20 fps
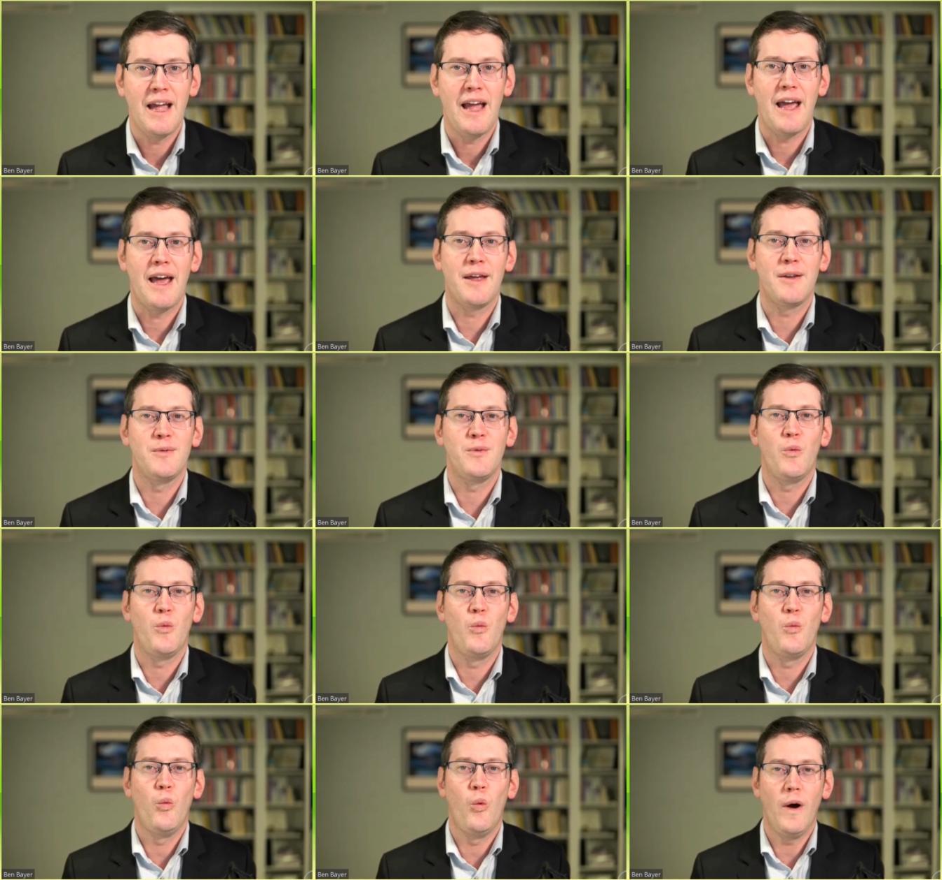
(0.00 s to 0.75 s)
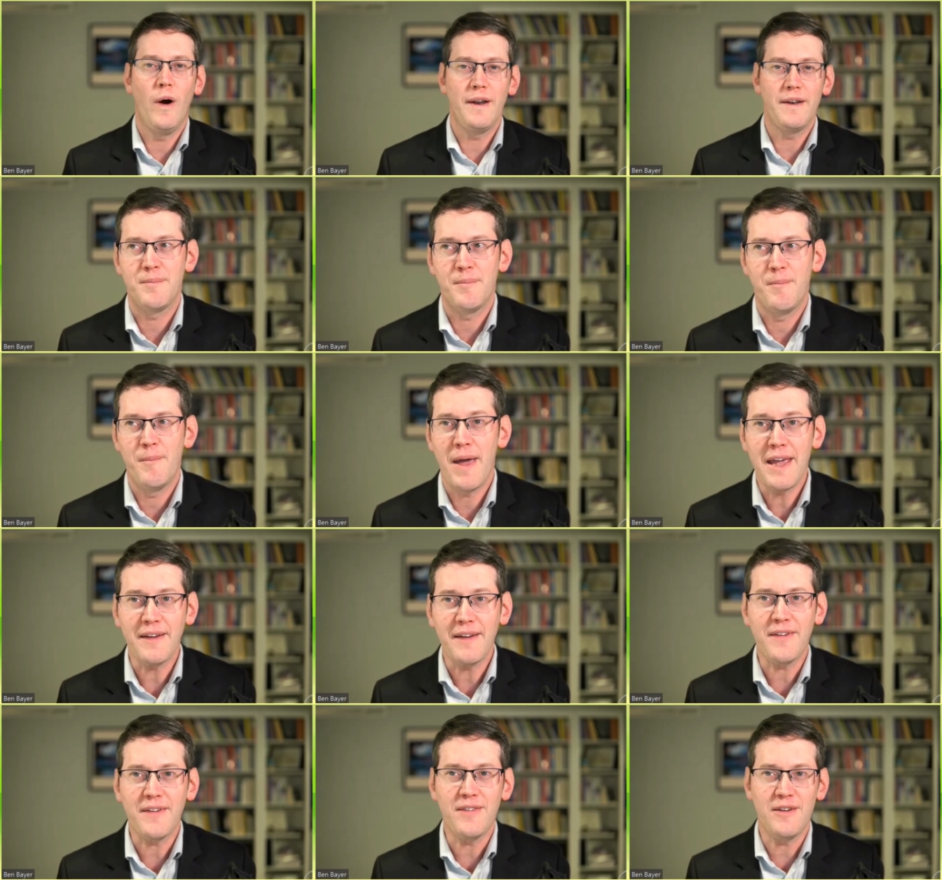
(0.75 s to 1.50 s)
And what
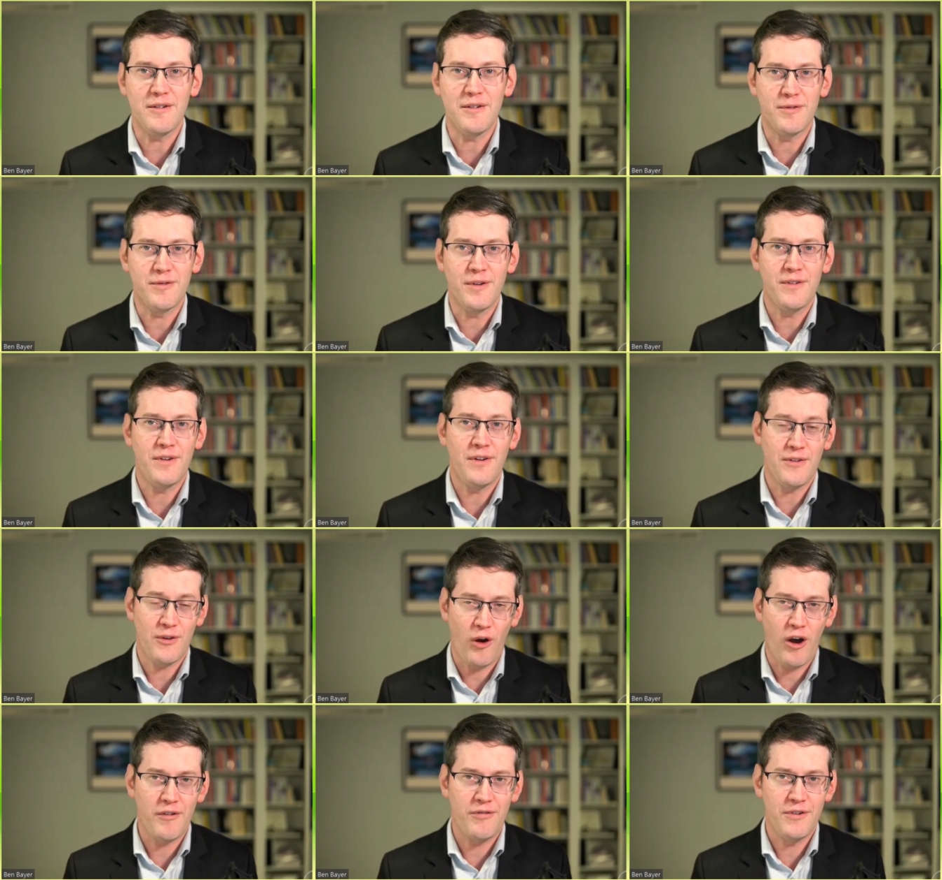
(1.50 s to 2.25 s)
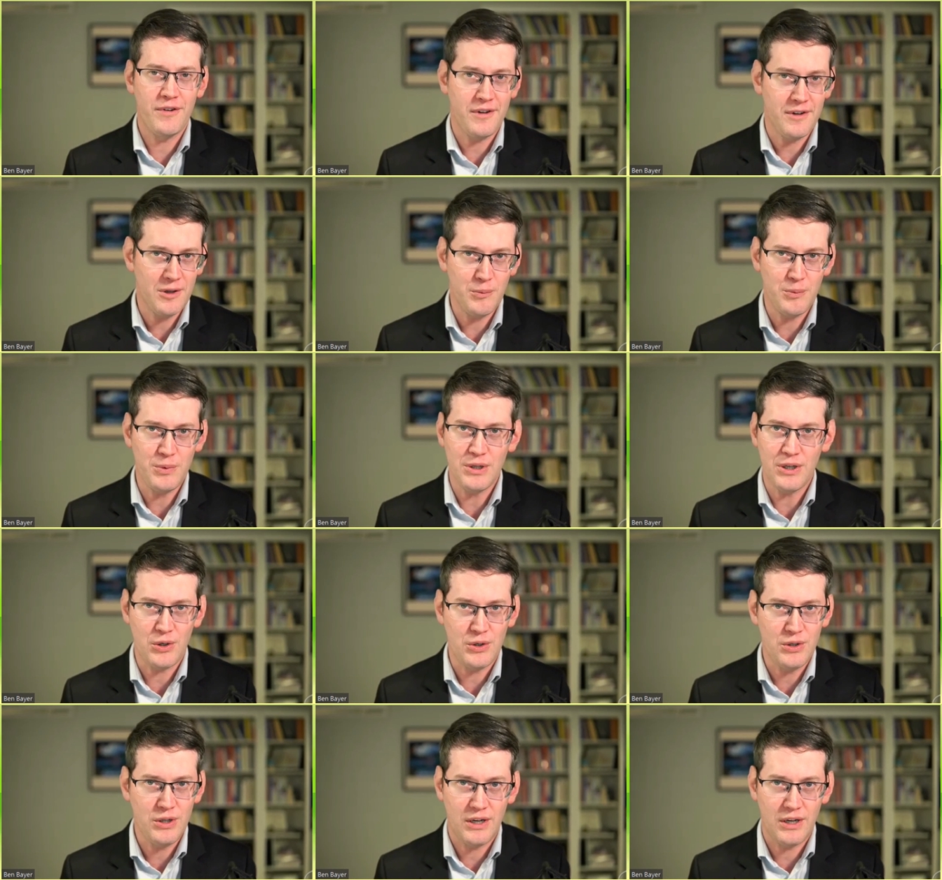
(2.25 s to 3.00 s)
makes the difference is often going to
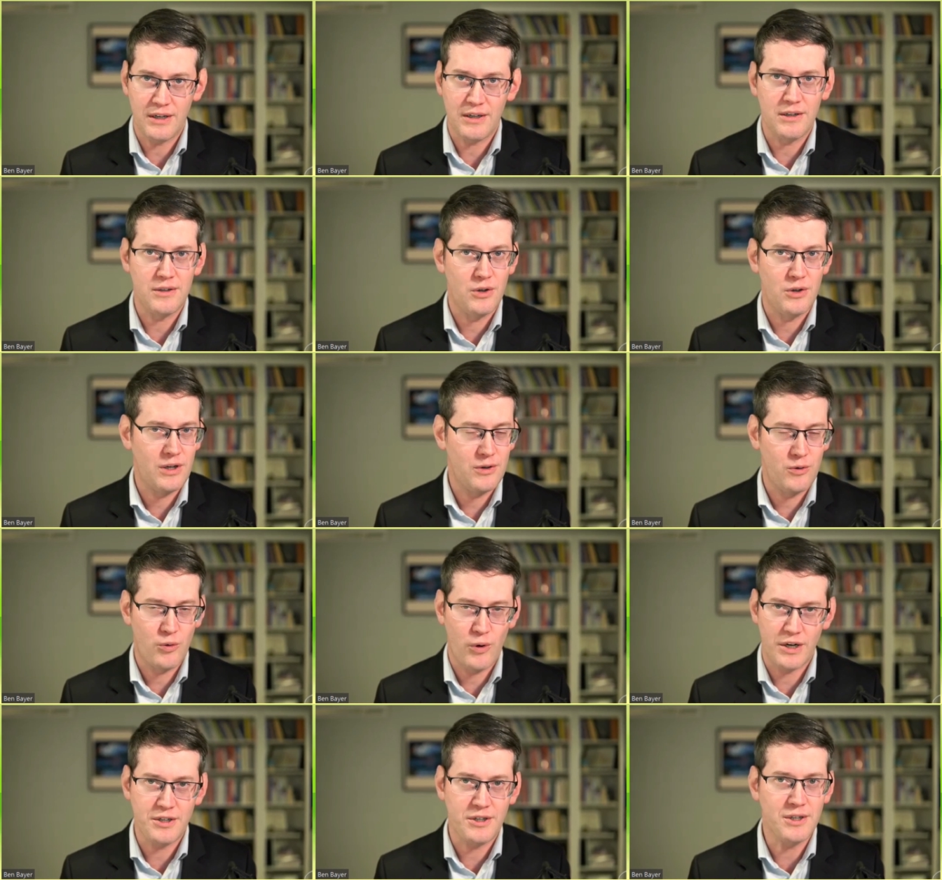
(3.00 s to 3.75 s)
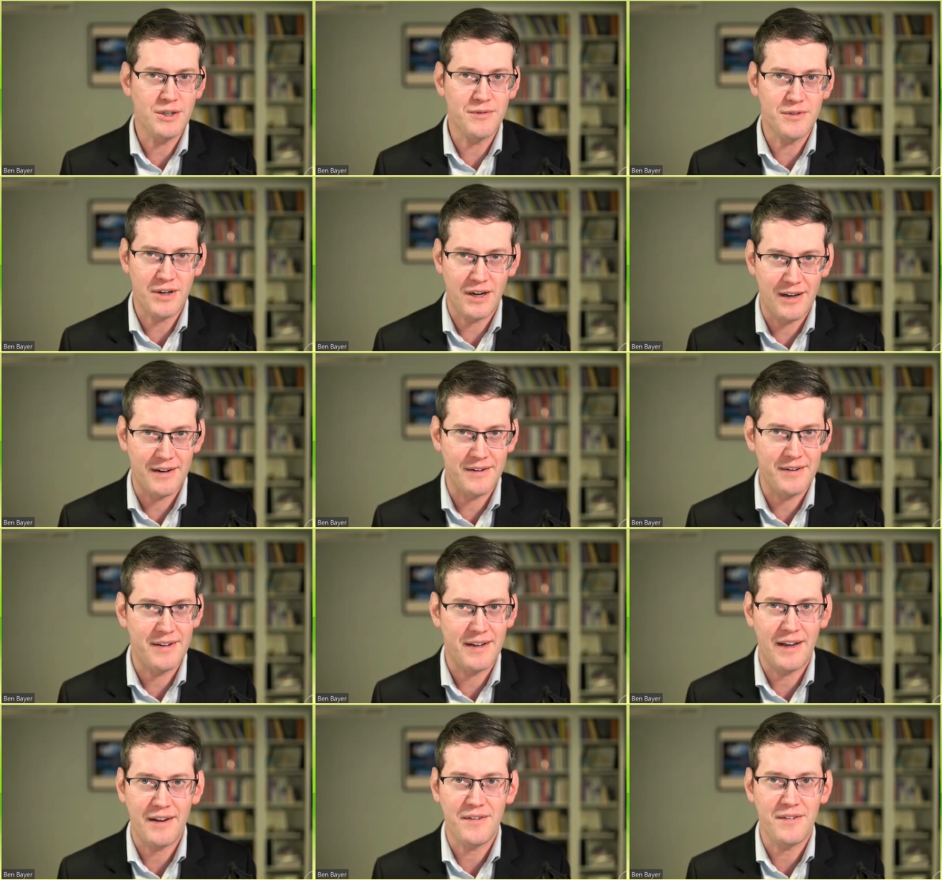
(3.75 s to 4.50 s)
be a question of
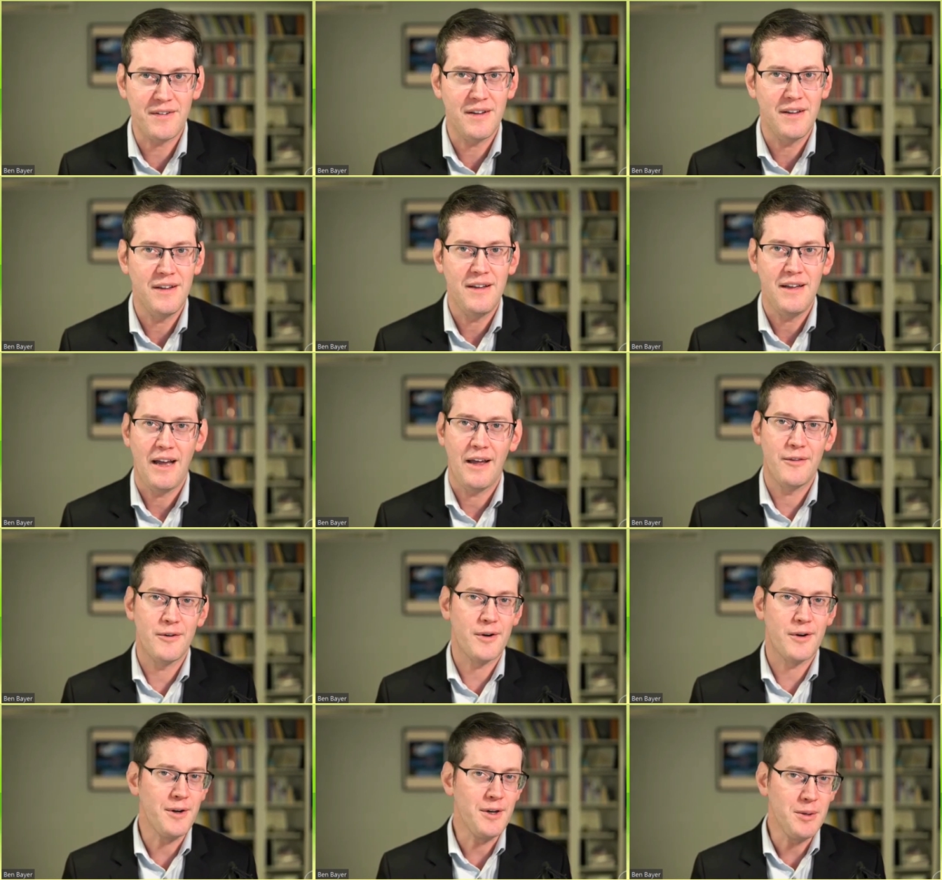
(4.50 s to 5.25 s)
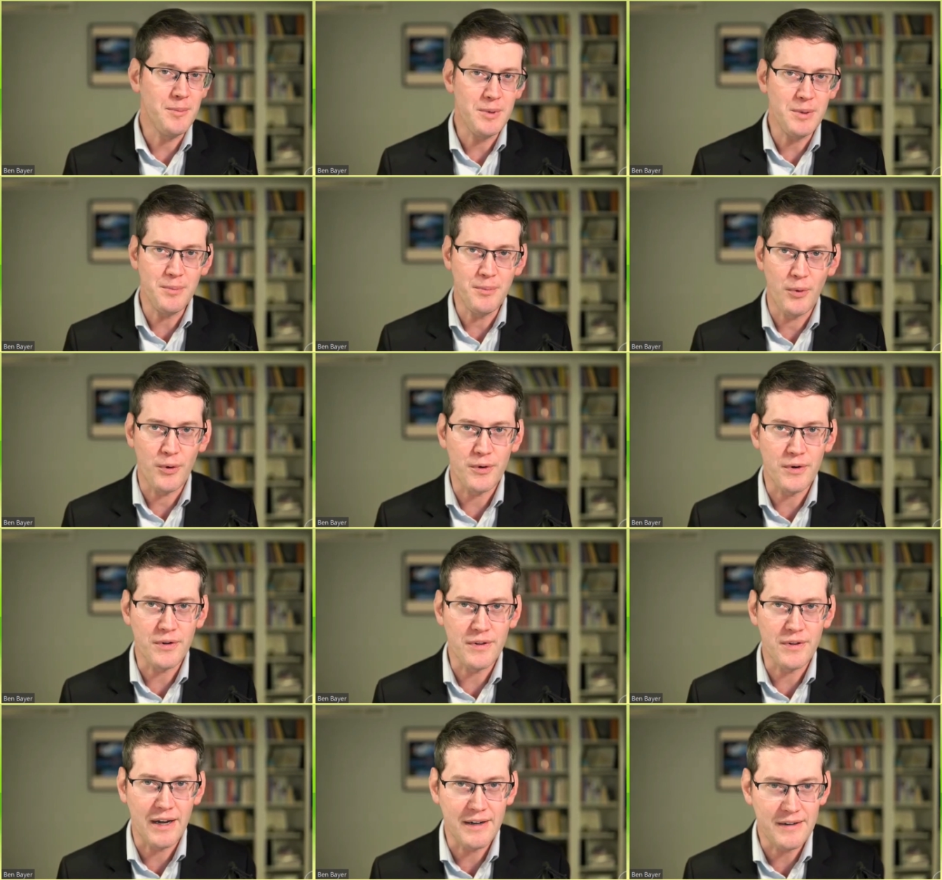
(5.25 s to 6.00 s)
context. And there are going to be
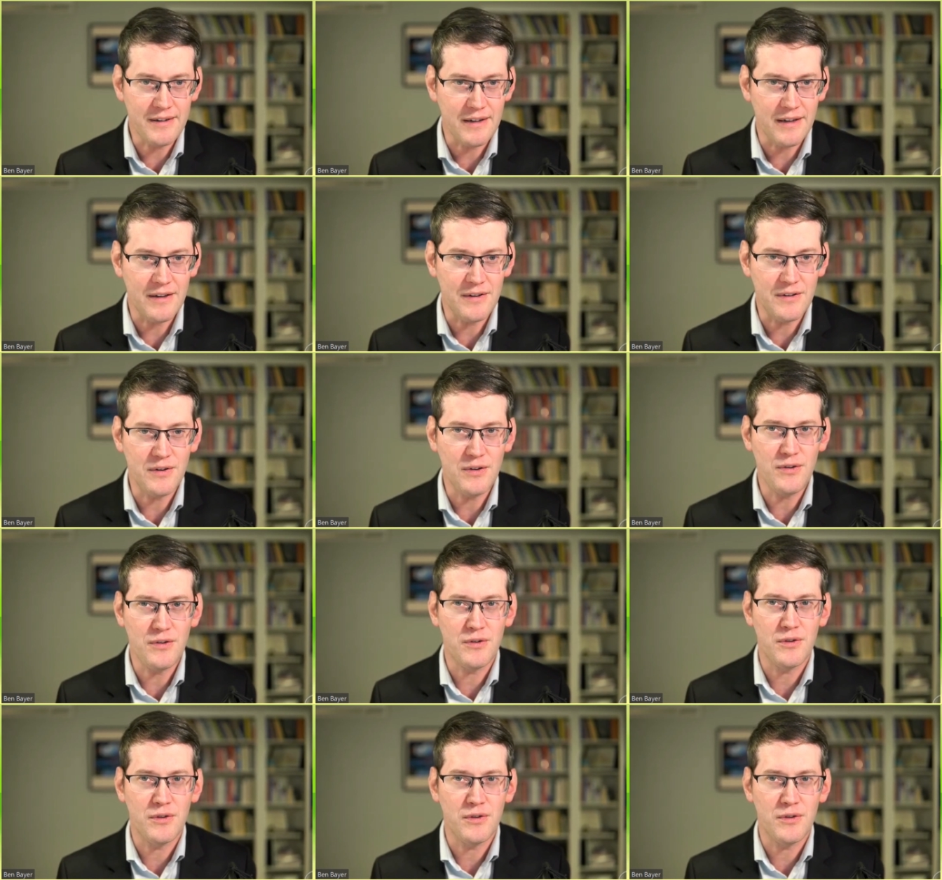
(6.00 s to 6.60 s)
borderline cases